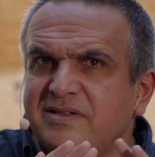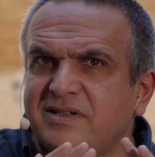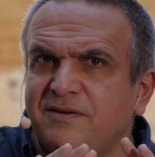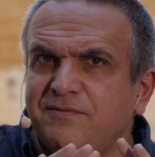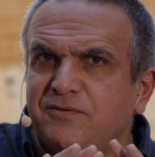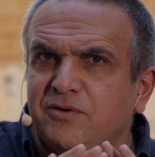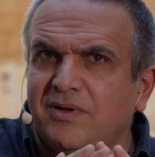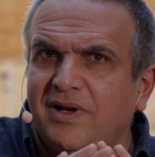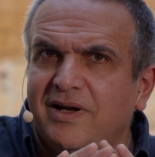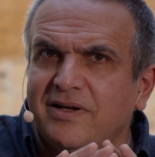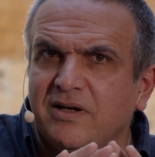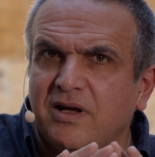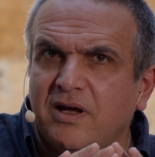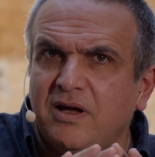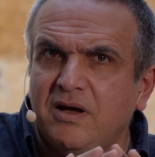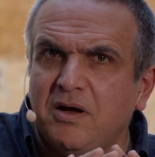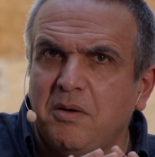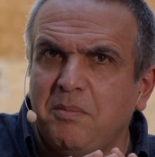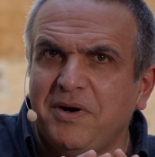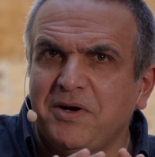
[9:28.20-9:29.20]
gives you like
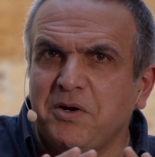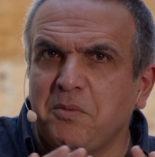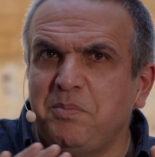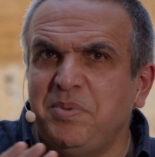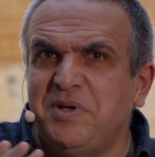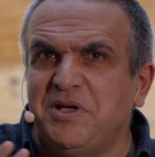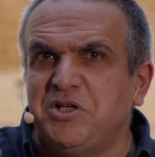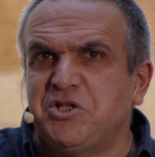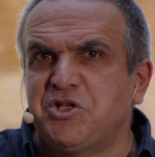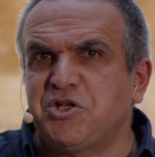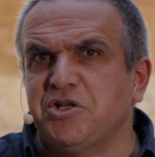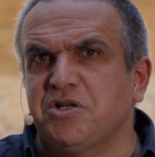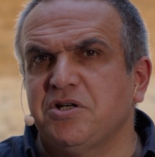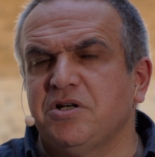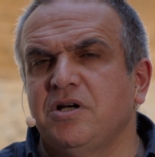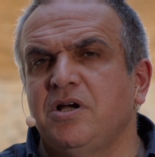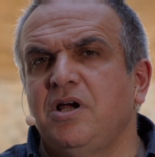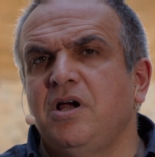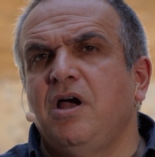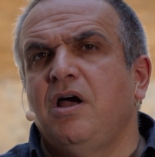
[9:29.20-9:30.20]
a better
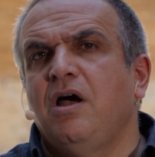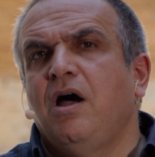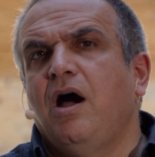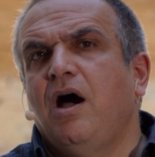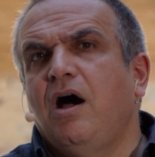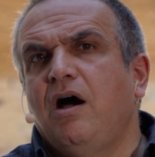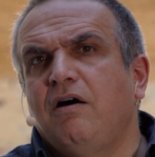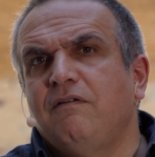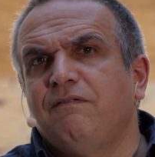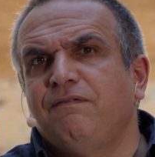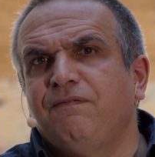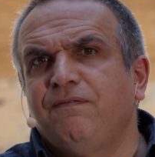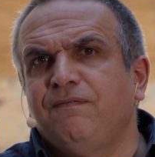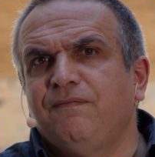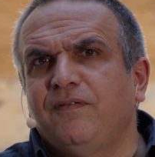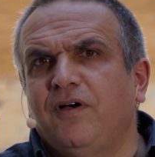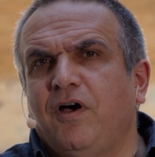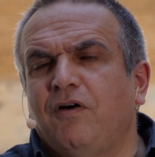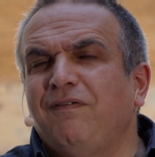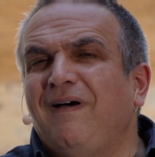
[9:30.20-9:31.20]
picture
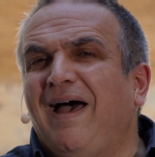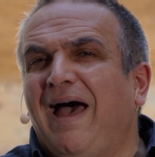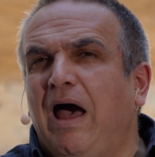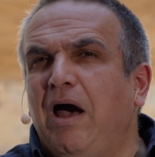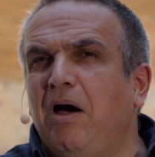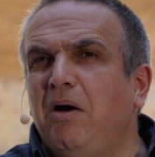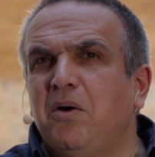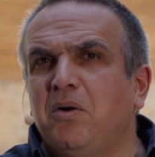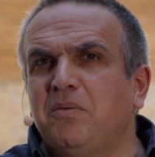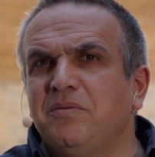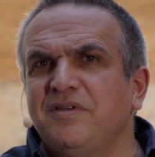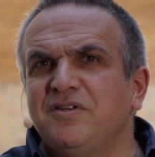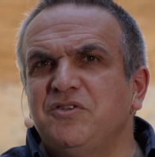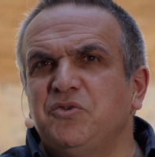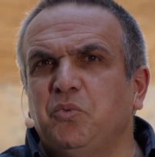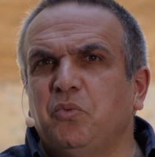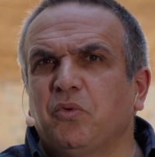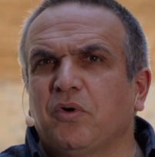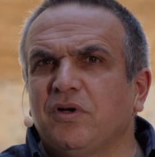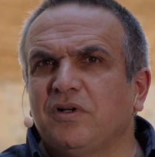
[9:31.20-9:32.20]
of how
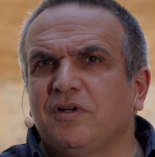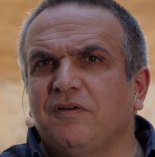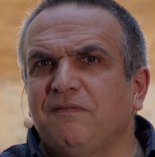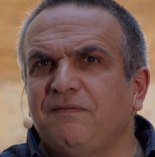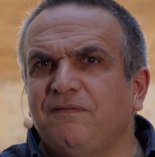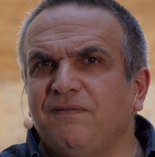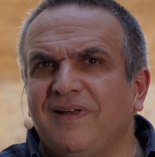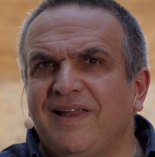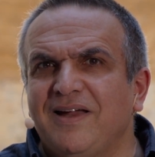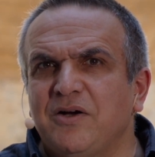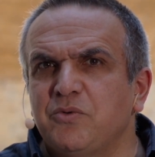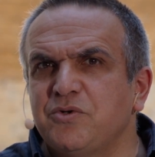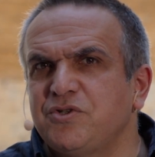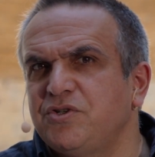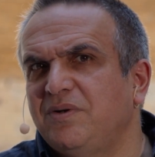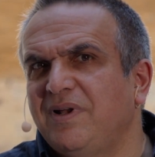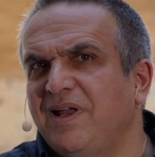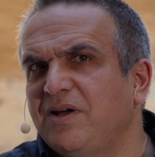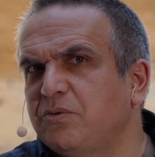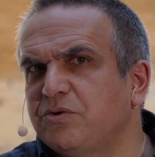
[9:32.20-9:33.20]
this world of
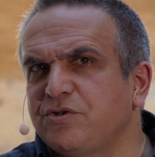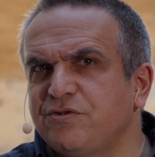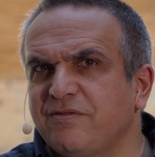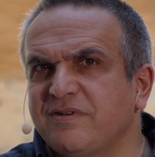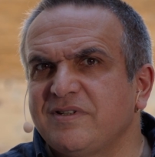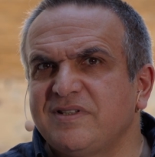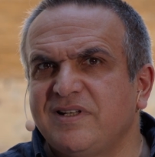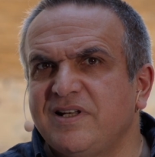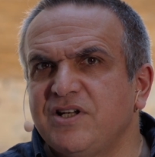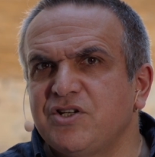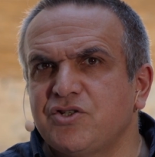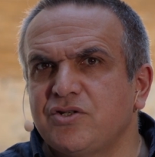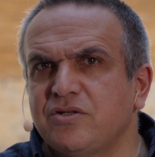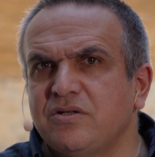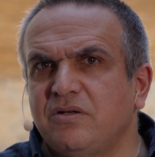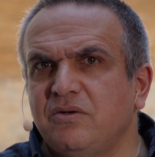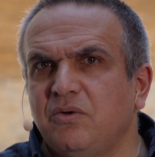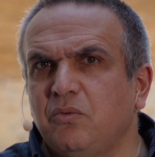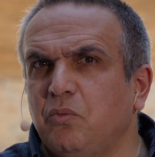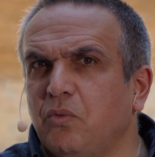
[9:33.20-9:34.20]
language-to-language
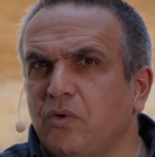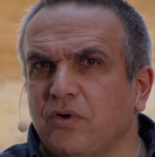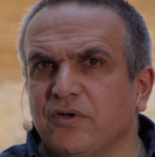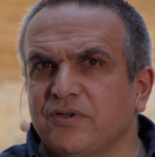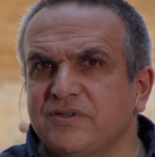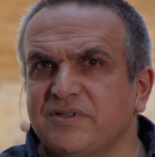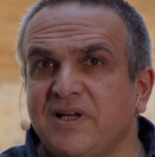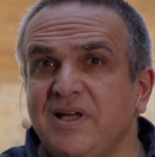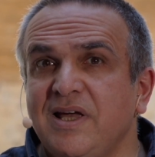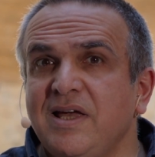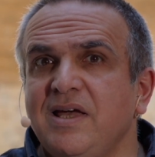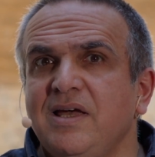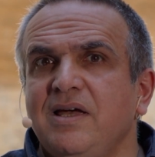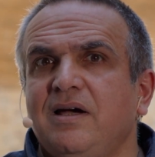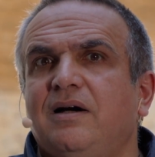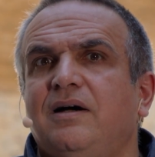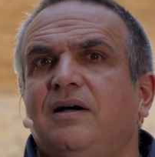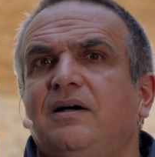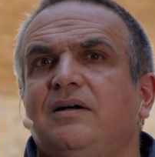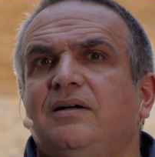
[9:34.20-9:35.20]
translation works.
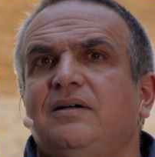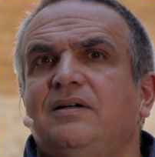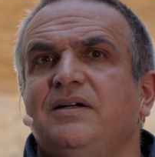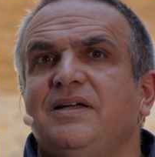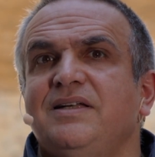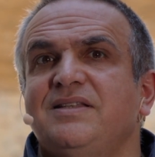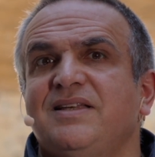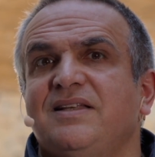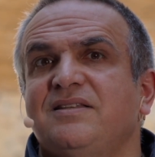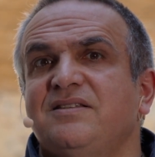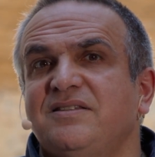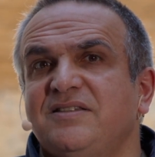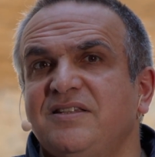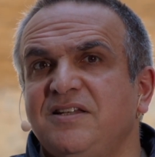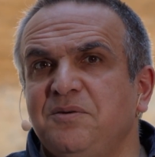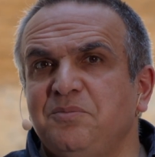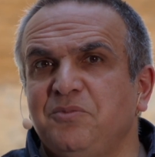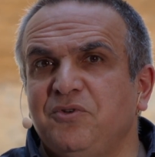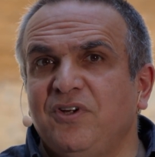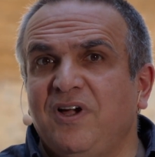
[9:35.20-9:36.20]
It's at the
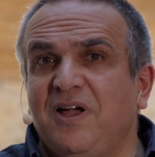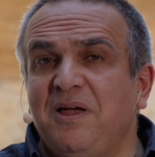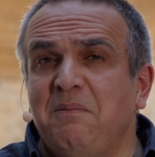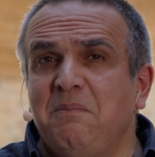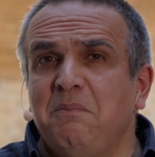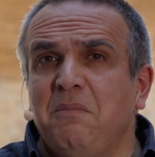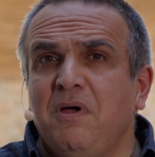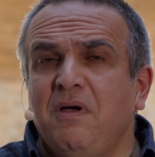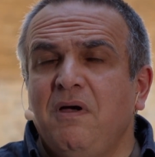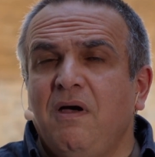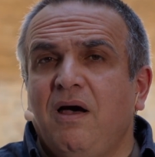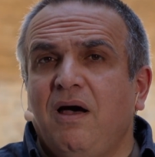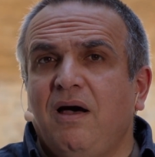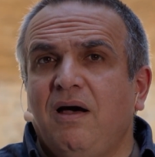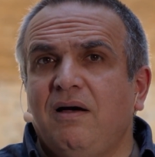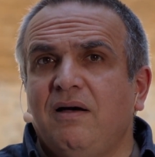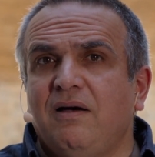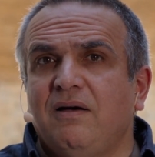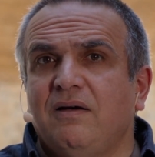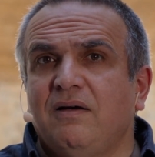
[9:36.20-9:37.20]
same time
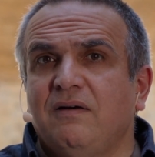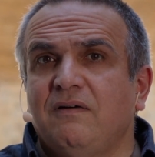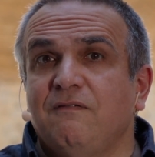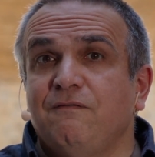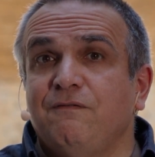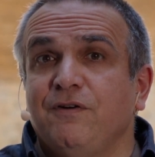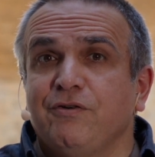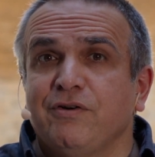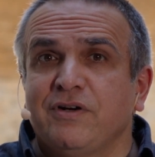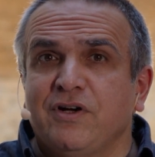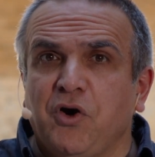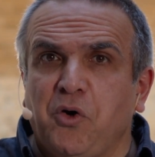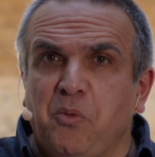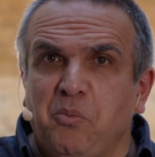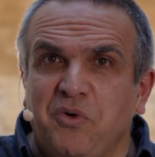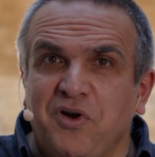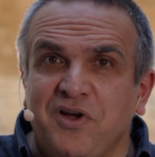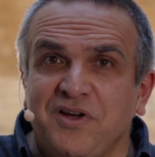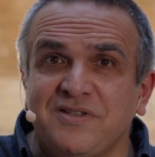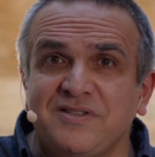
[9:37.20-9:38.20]
very
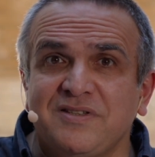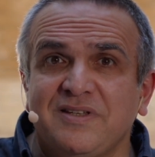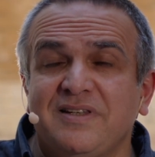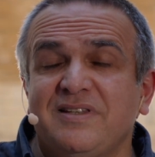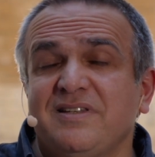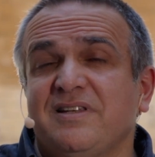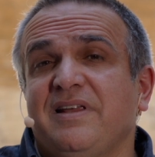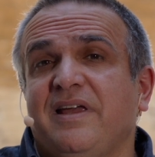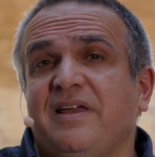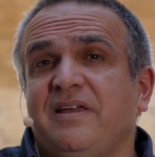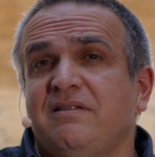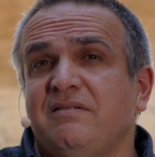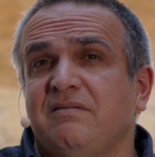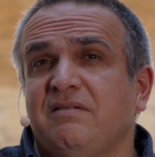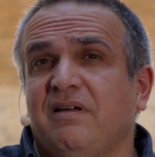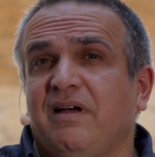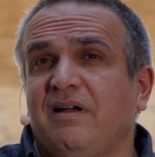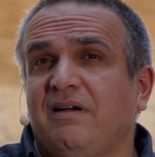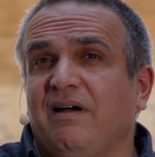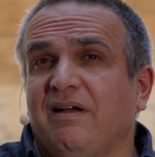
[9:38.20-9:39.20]
complex, and
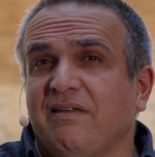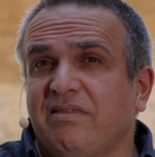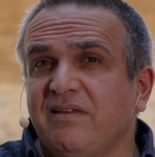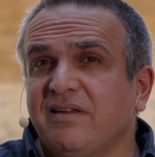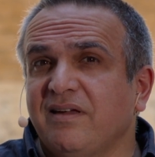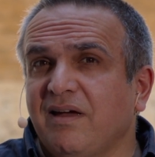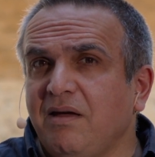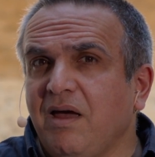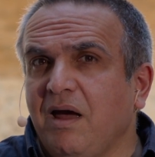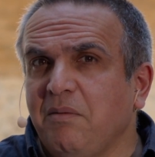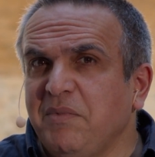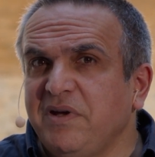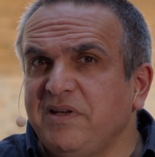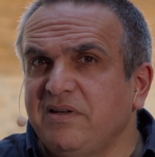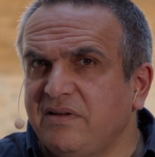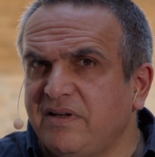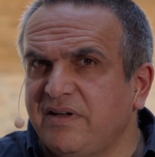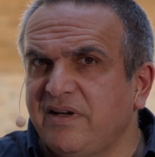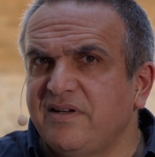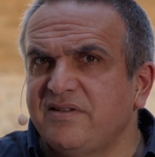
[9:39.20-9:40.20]
I think I made
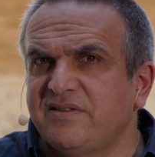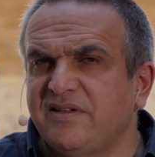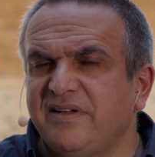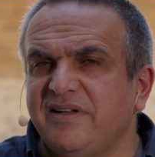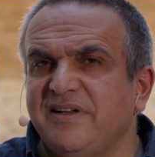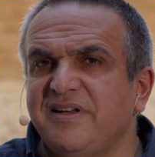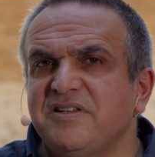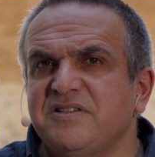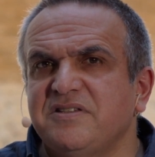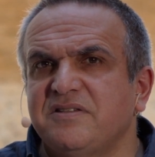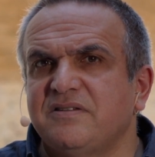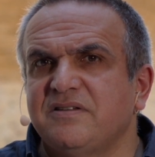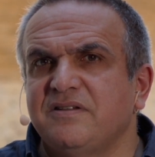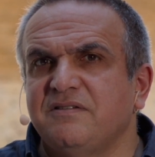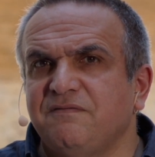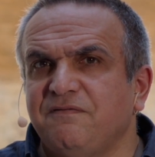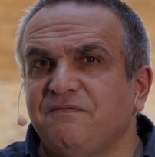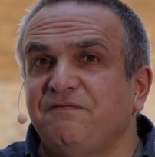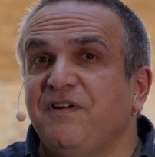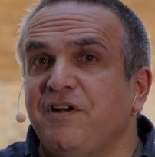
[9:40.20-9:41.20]
the case that it is
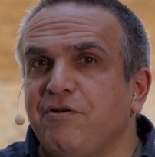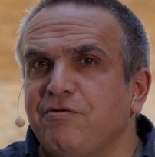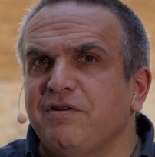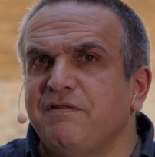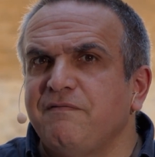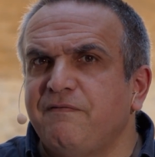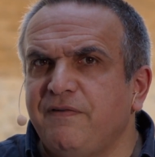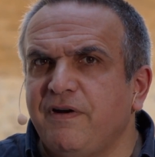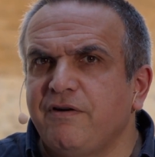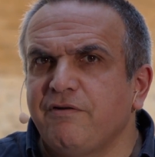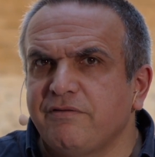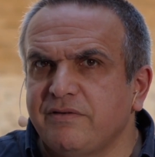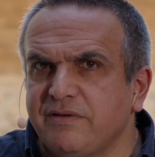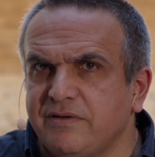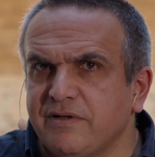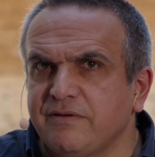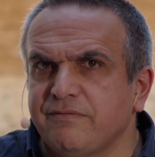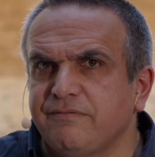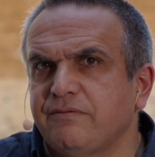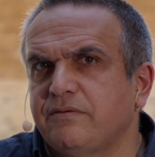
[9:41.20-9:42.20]
very
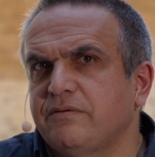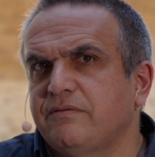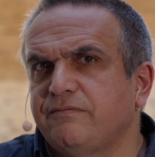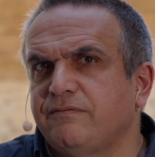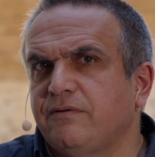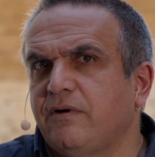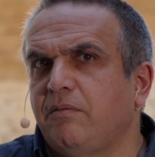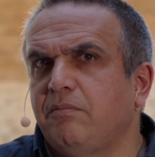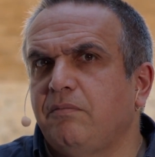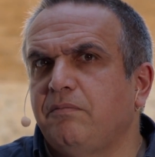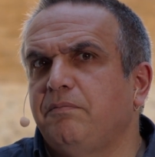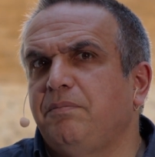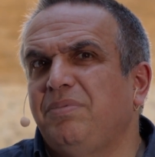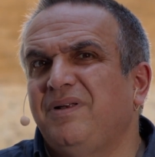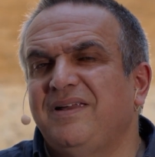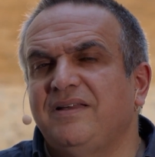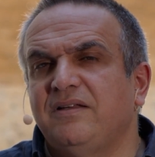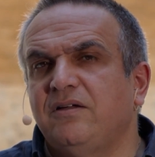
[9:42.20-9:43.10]
different from plain